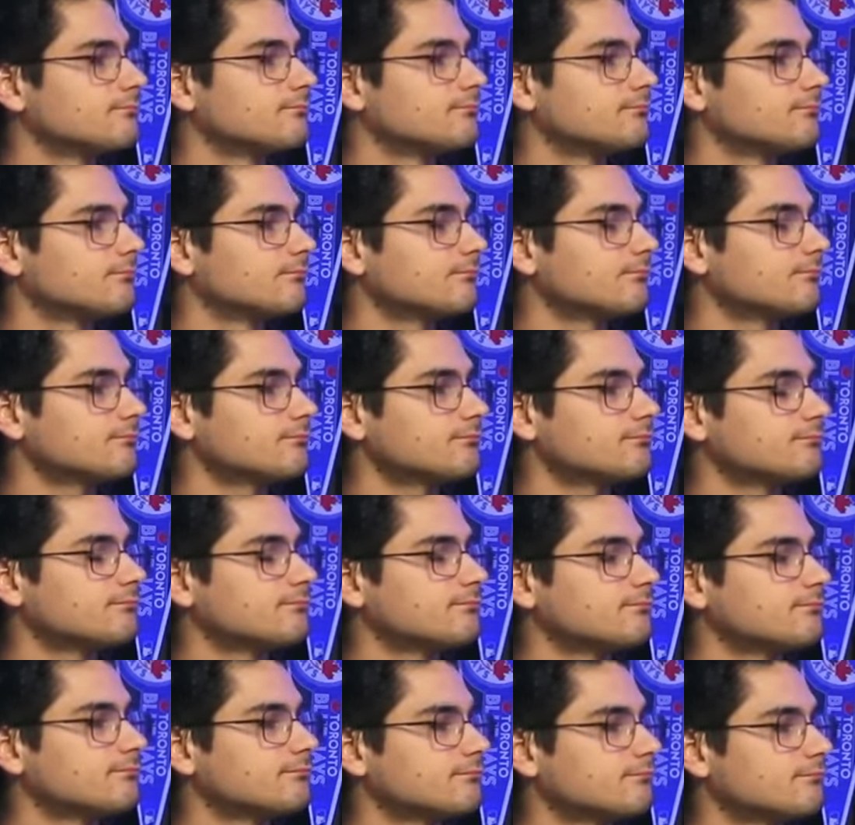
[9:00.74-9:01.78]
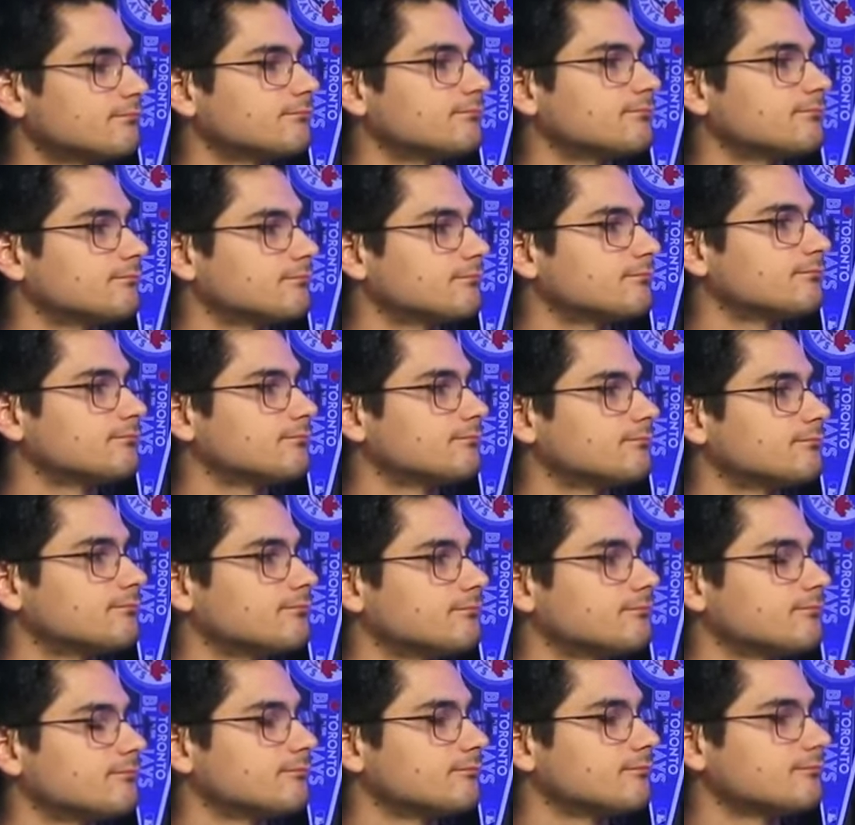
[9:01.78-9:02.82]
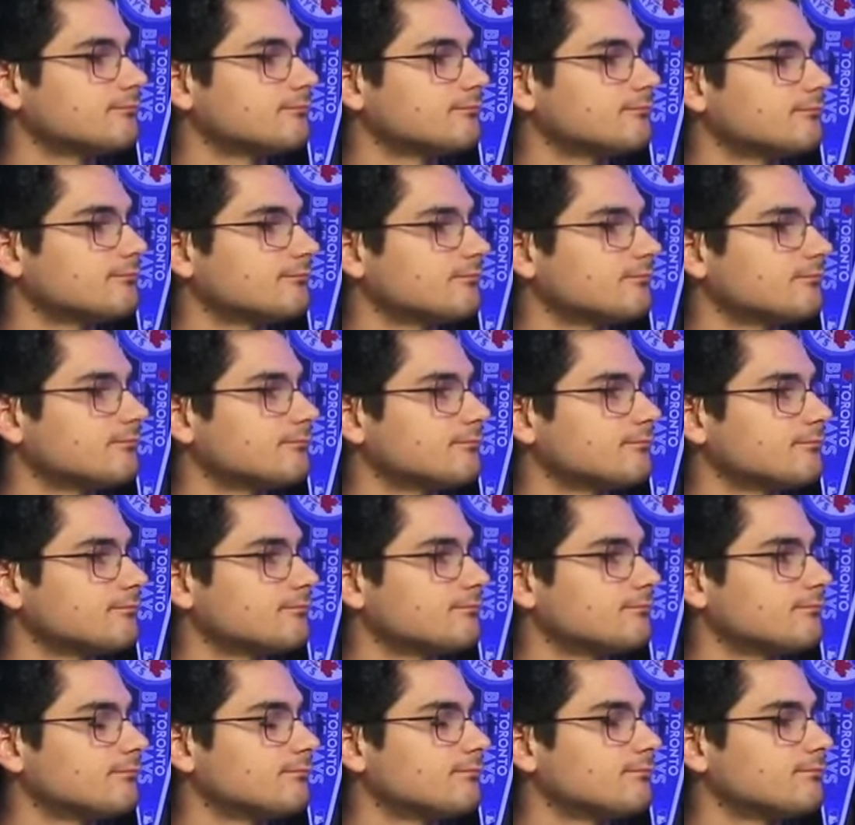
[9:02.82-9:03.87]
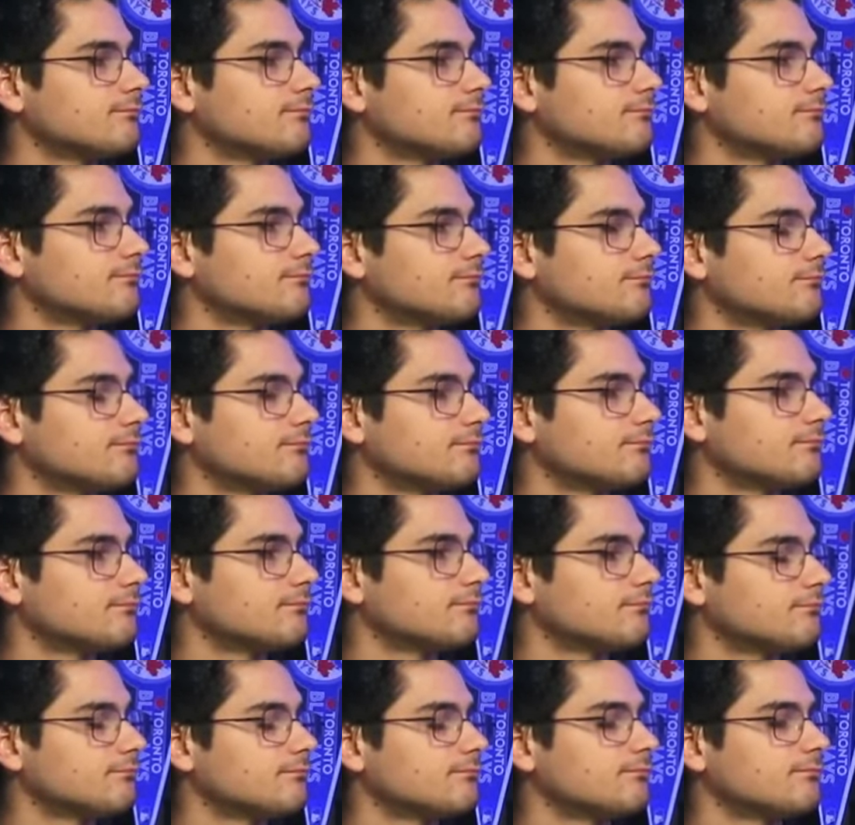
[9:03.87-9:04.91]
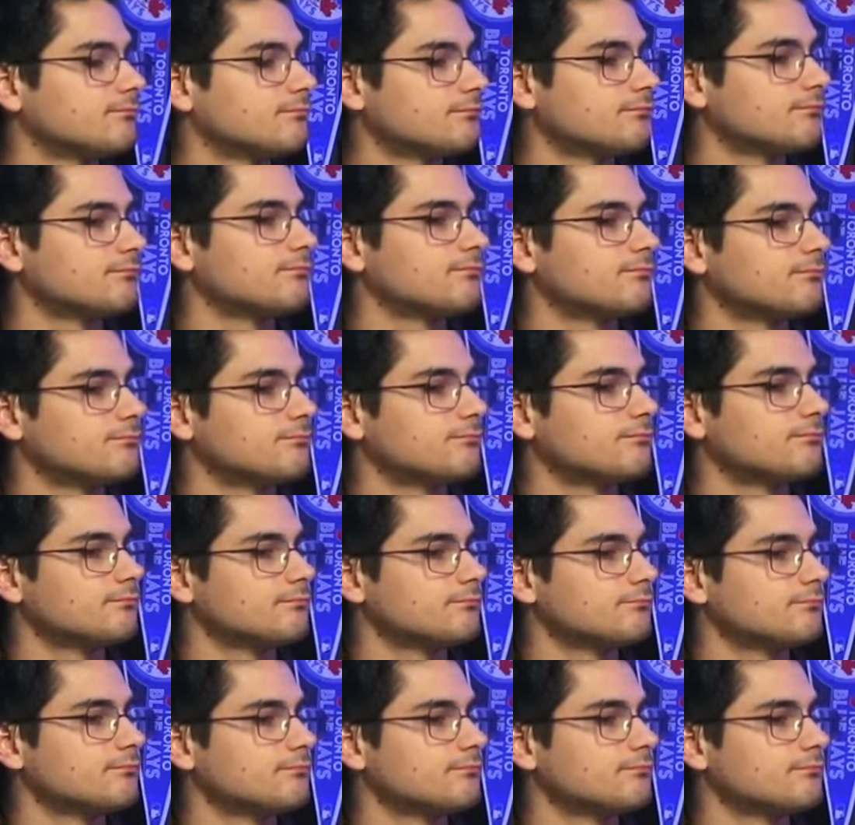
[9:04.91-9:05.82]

This person isn't speaking.